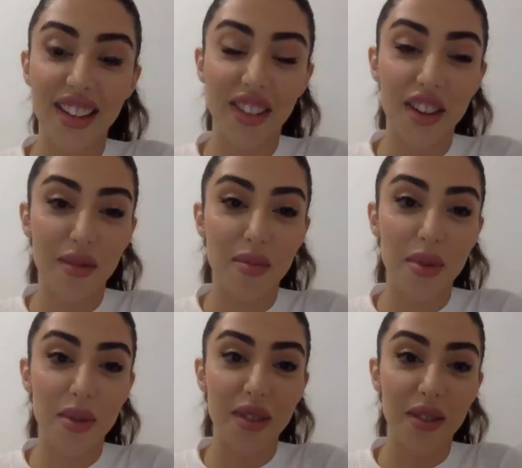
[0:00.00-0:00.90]
You're never
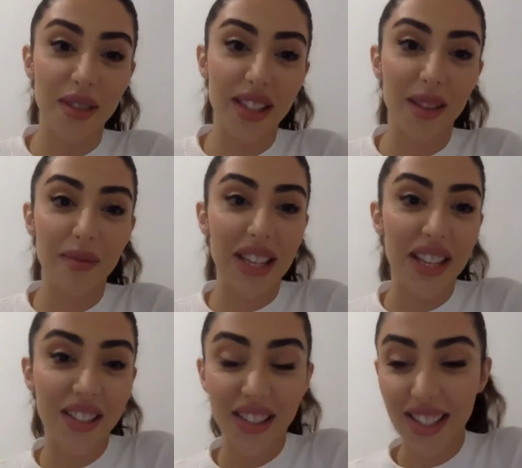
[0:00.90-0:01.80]
bored, always something
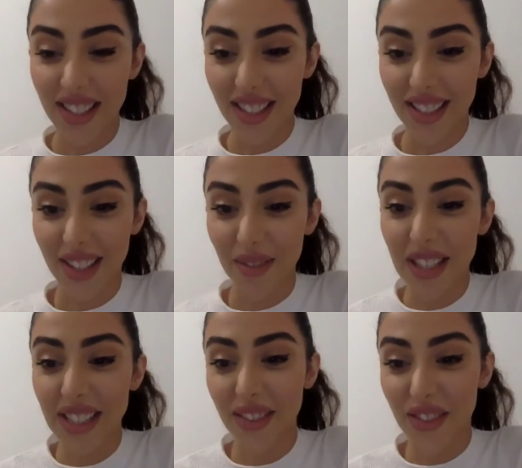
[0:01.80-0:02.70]
interesting, something
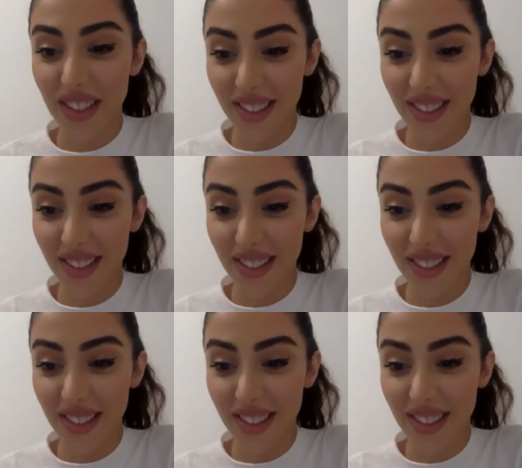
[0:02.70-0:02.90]
different.